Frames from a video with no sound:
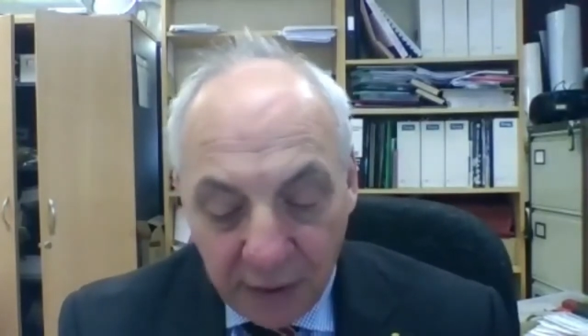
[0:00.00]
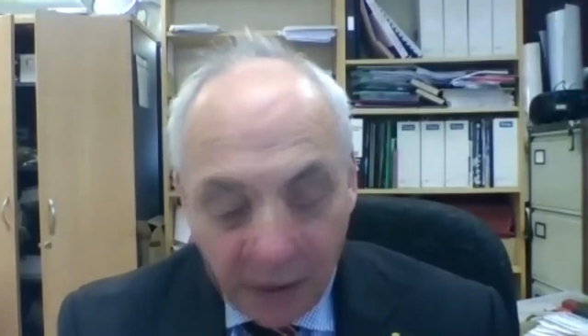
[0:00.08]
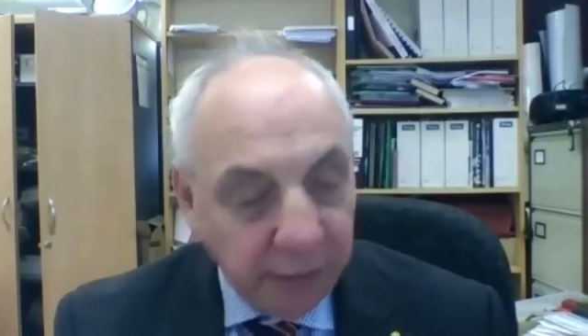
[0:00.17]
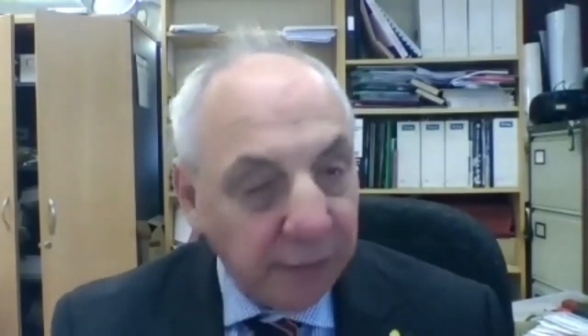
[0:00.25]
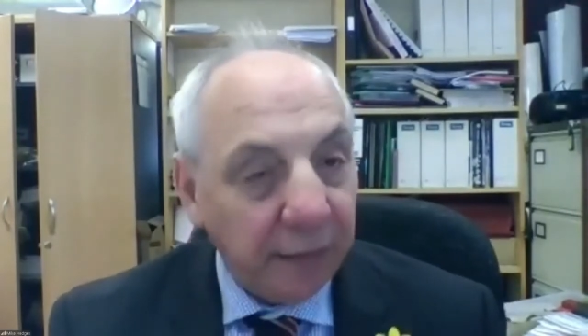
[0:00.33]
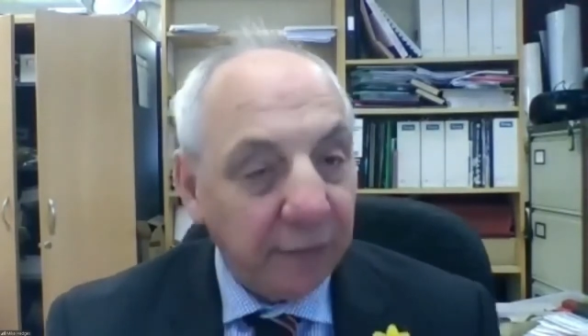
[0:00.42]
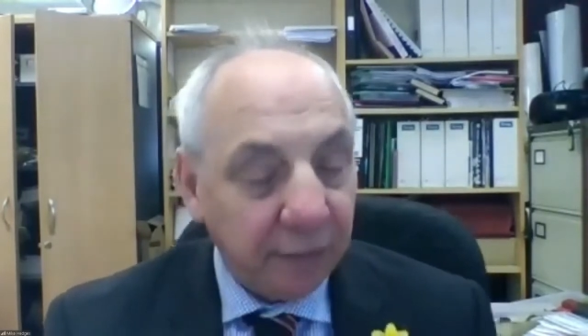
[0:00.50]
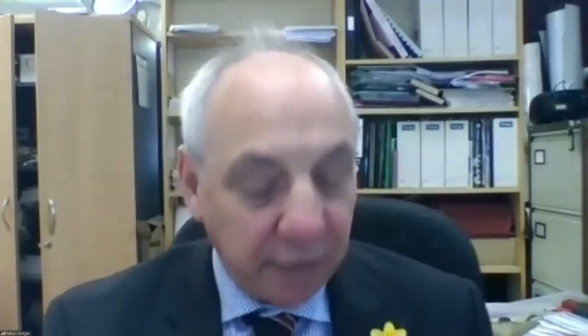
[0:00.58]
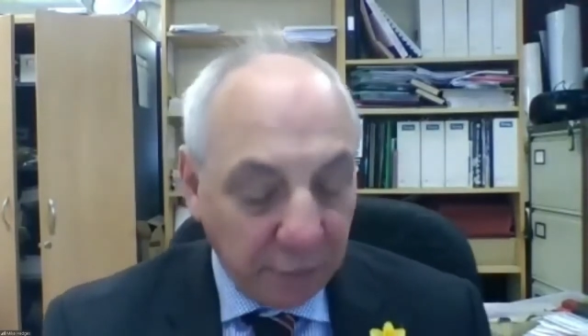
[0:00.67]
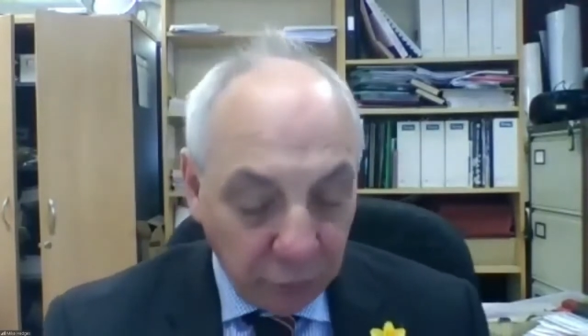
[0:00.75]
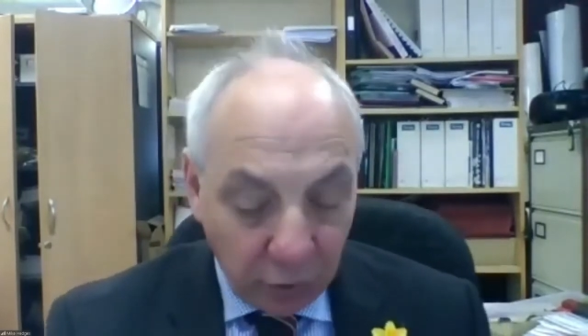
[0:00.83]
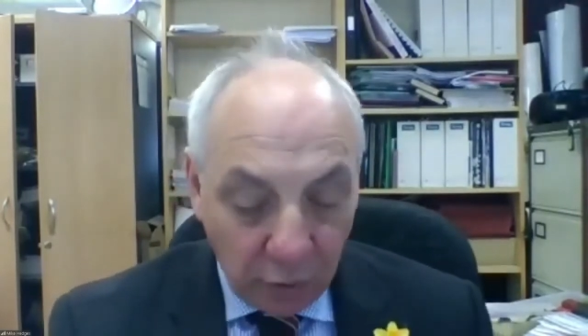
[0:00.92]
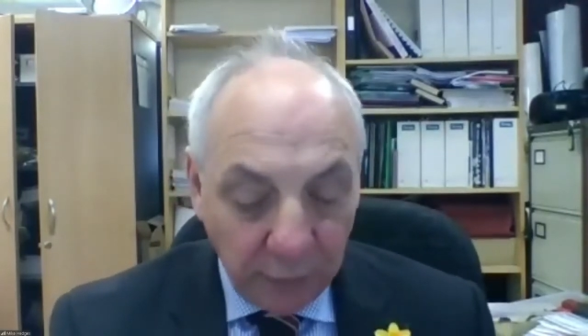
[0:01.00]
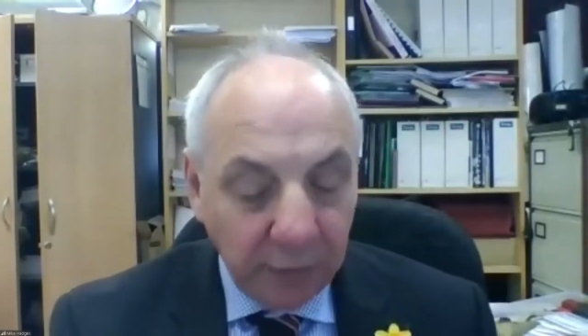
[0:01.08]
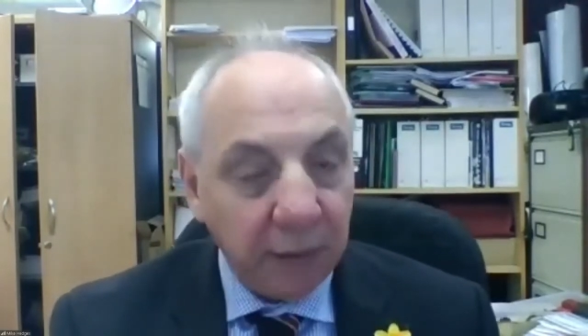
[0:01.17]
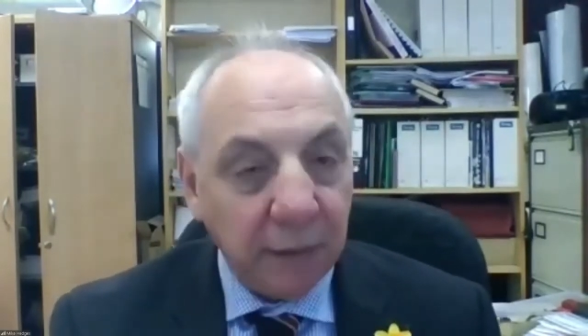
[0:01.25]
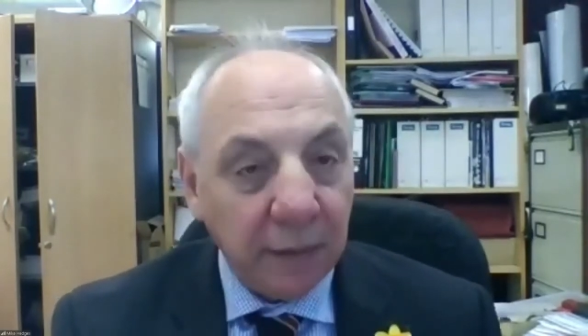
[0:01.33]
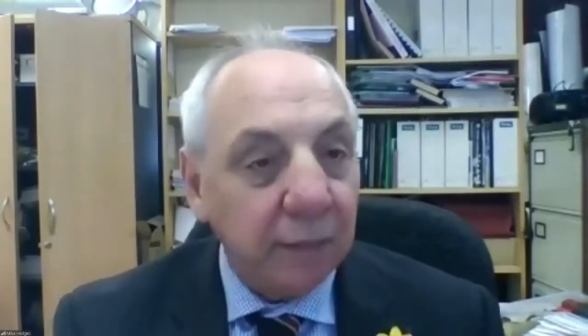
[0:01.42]
has led several
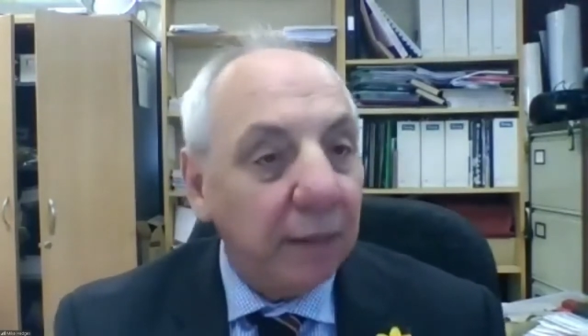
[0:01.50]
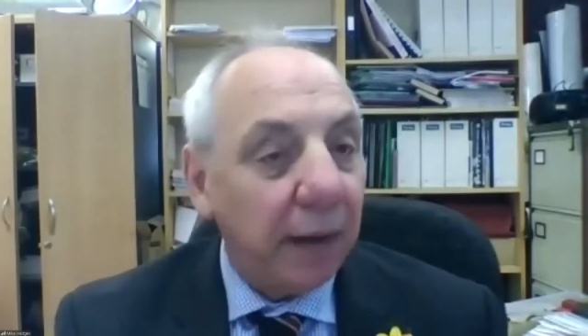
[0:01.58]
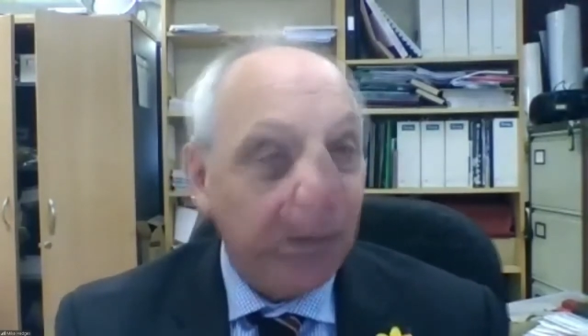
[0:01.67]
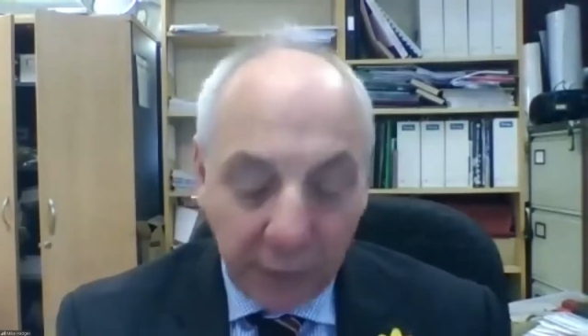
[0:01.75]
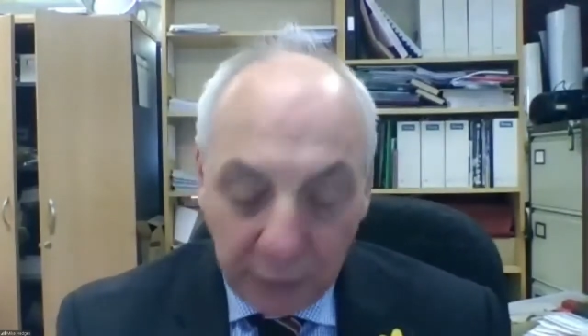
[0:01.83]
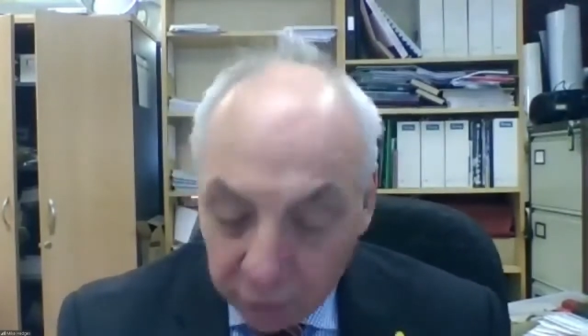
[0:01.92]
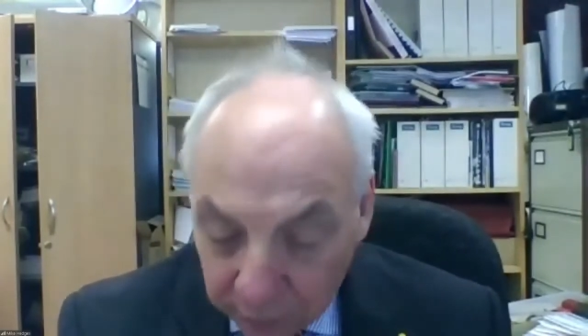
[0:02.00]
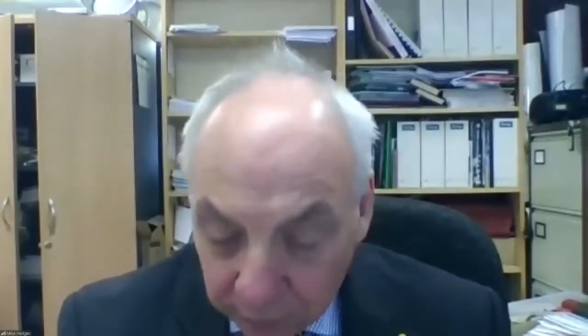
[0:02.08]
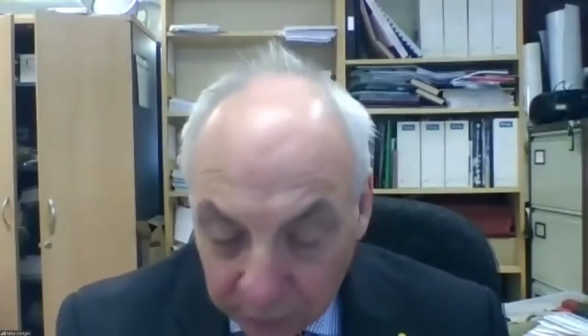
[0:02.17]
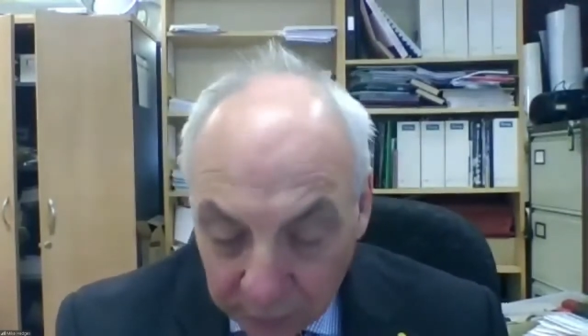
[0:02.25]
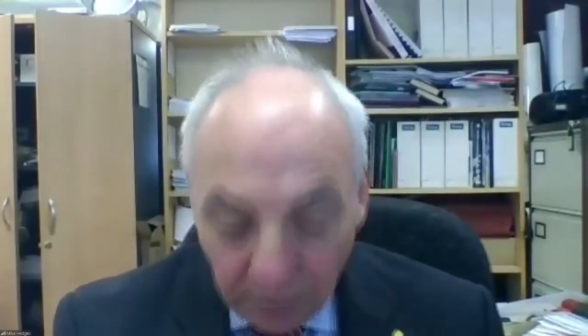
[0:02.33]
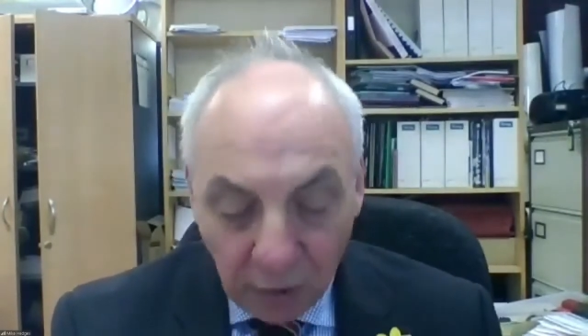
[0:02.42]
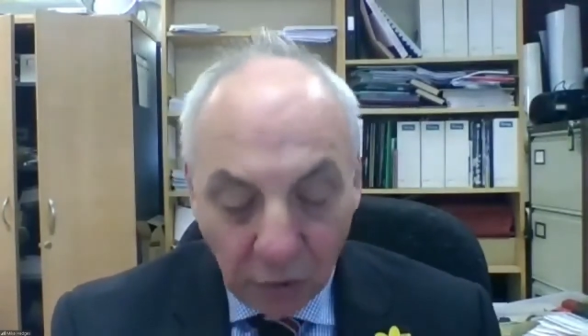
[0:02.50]
commentators, and I agree with them,